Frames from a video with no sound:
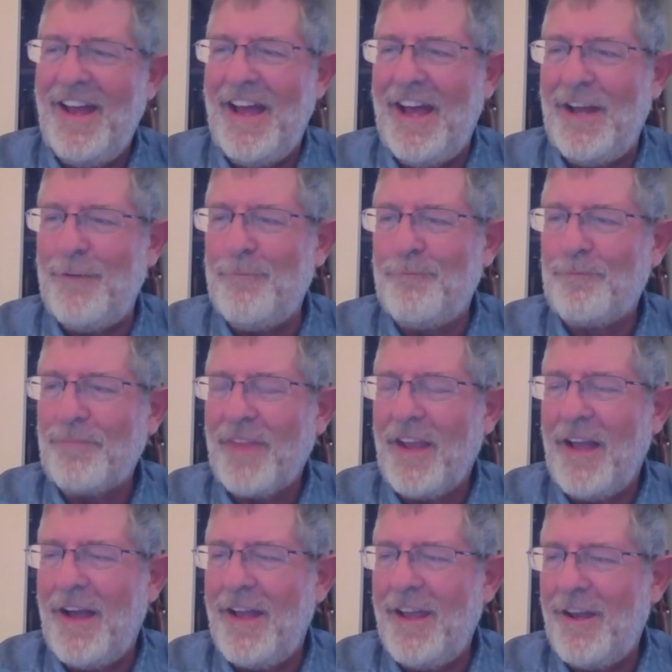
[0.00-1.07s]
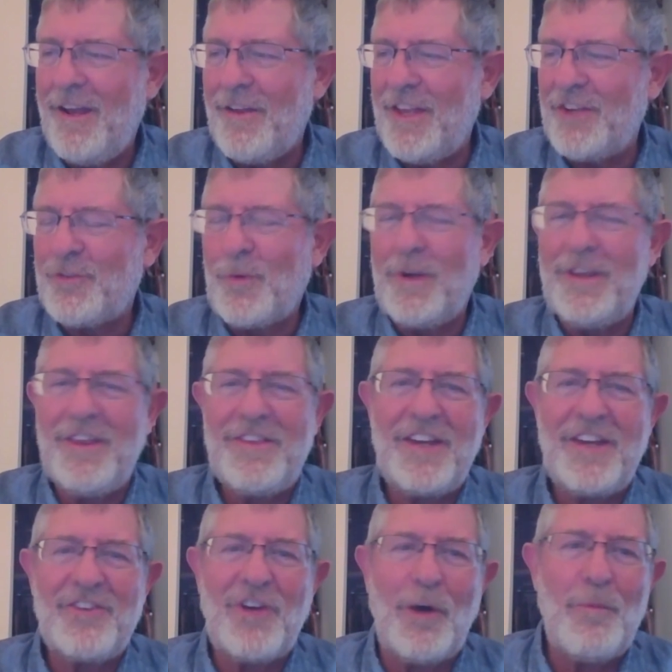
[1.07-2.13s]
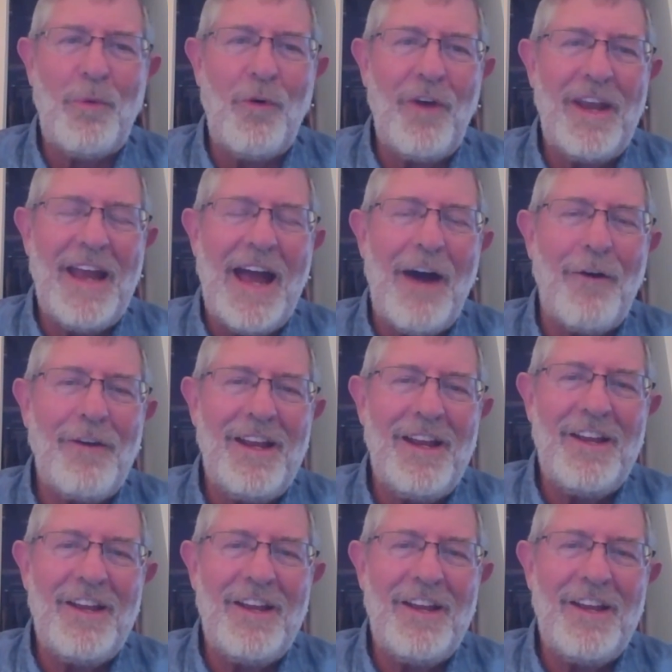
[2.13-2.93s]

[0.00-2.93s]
And, you know, that's one of the things I'll point out